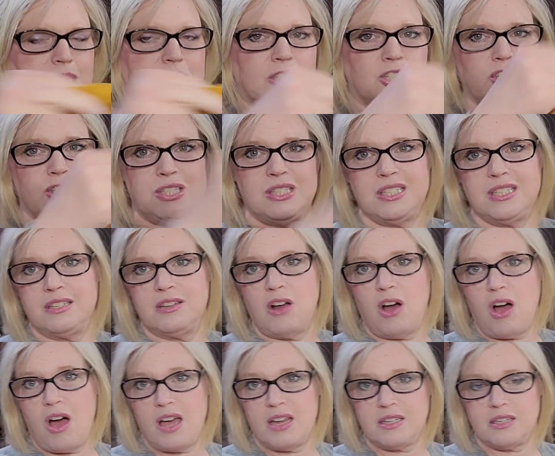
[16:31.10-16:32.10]
it just did
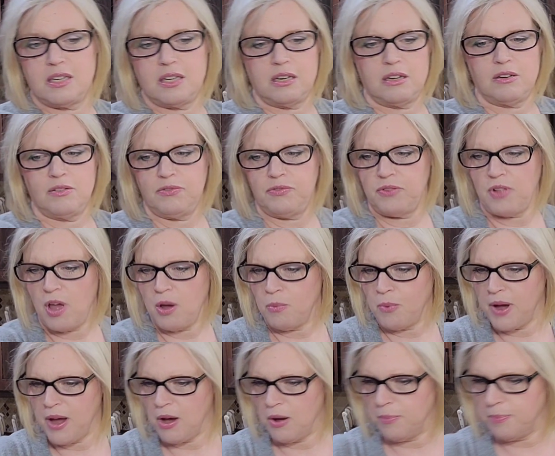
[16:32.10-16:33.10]
not flow
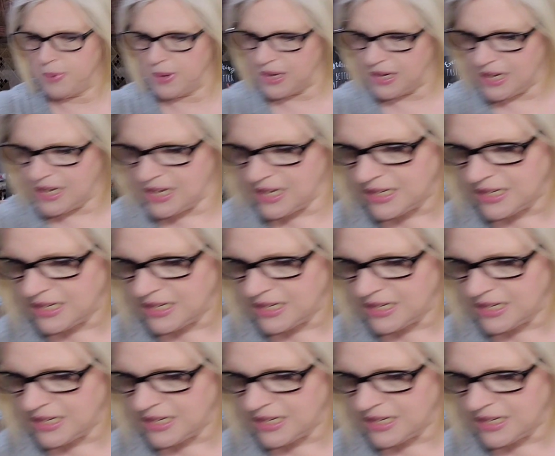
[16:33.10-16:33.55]
well, but